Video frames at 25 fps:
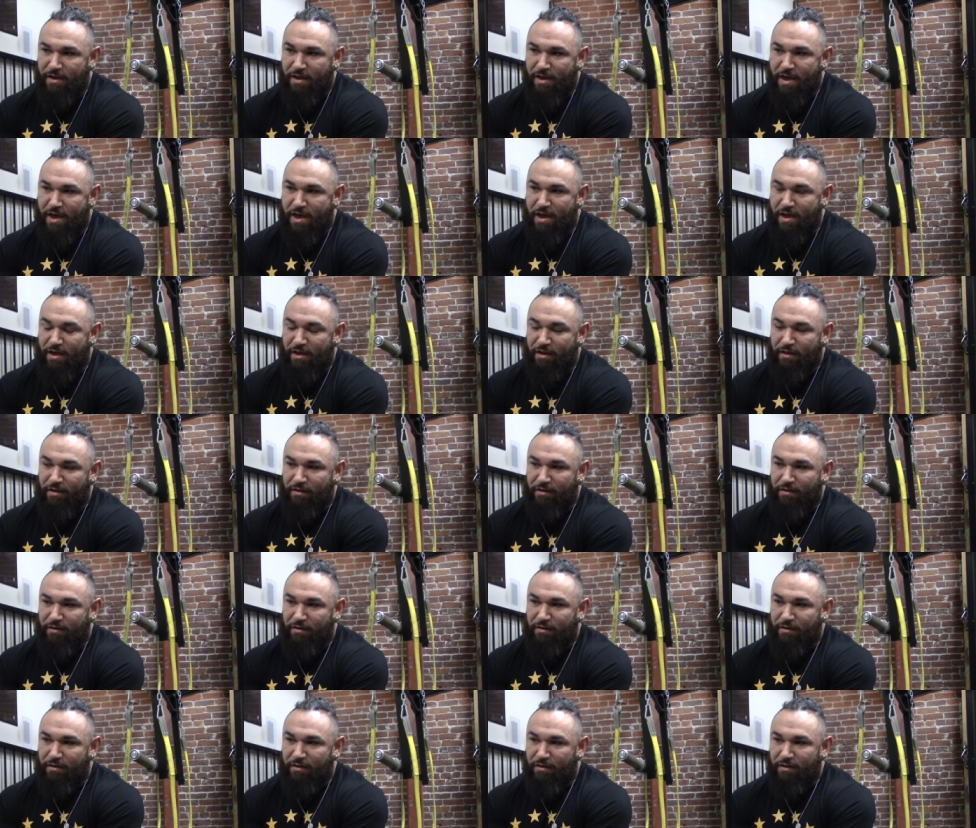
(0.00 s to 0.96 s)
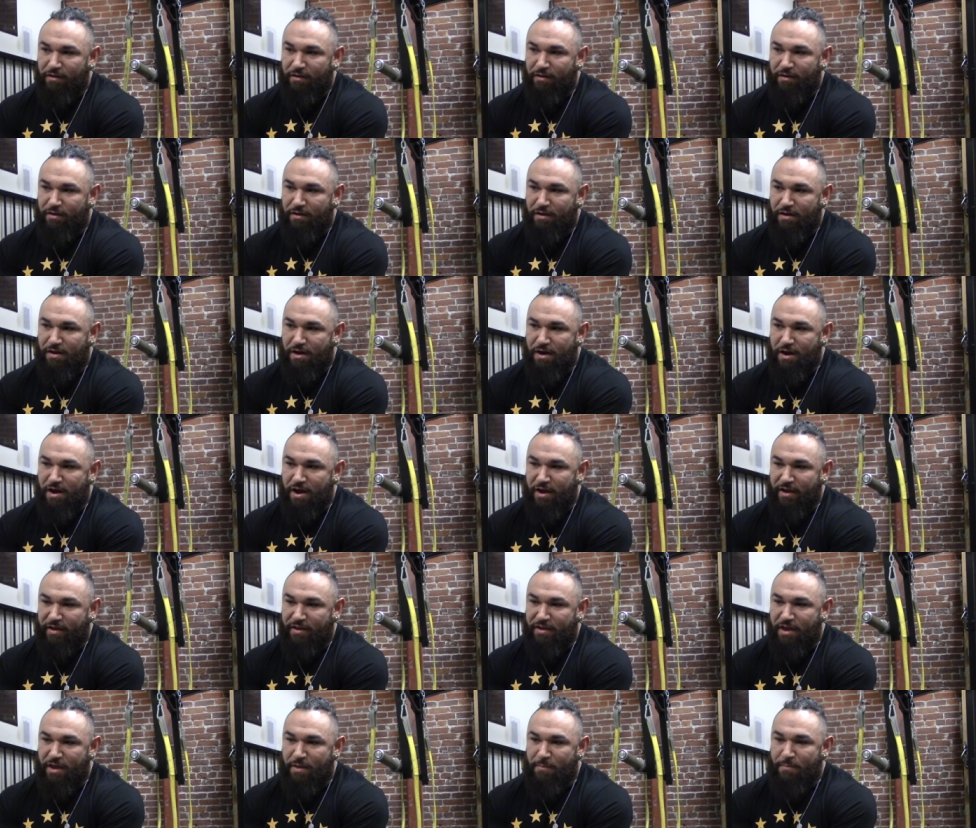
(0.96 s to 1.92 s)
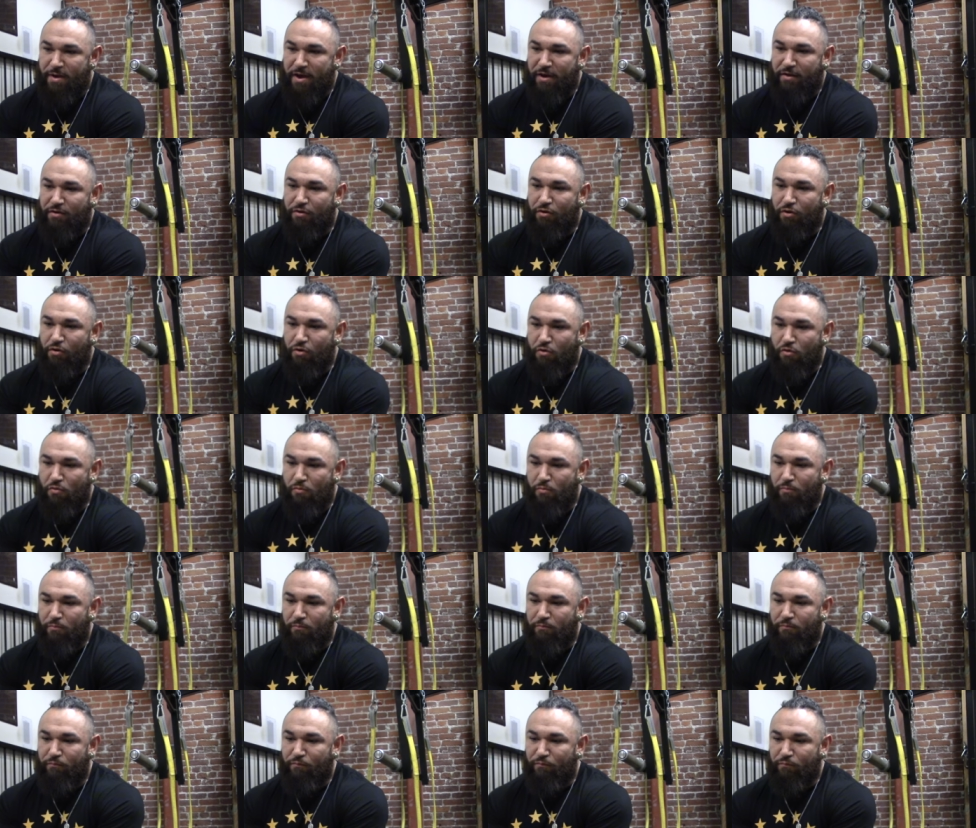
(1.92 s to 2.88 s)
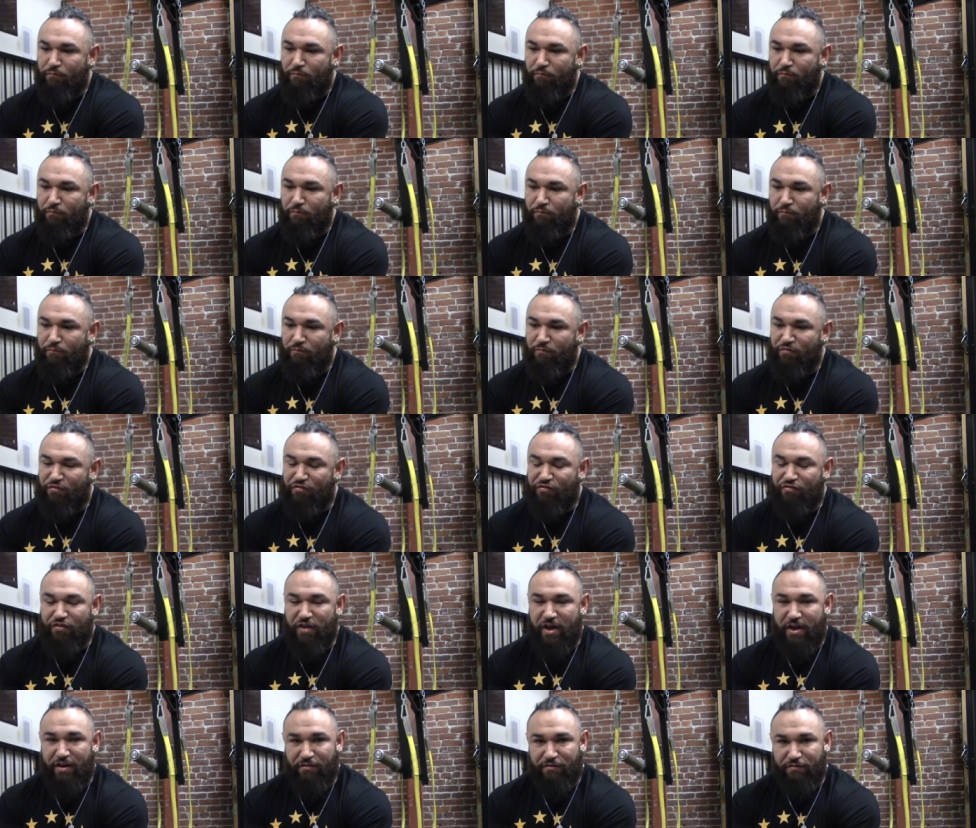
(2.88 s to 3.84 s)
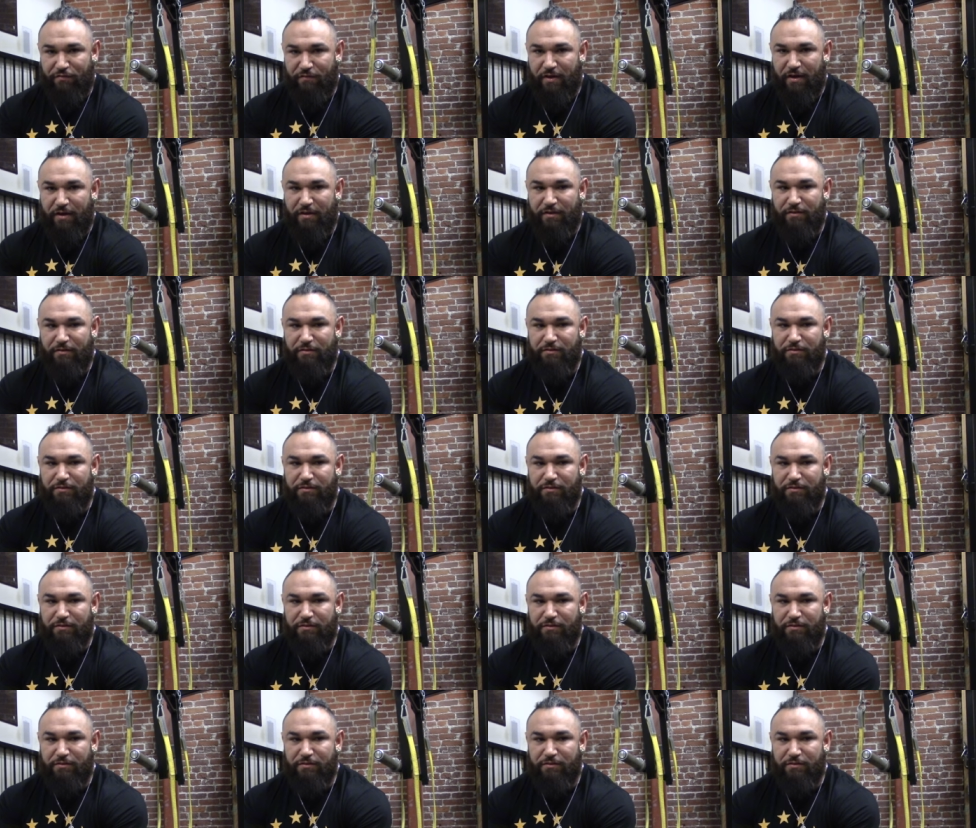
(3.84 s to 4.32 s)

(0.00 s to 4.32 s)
And I came back home satisfied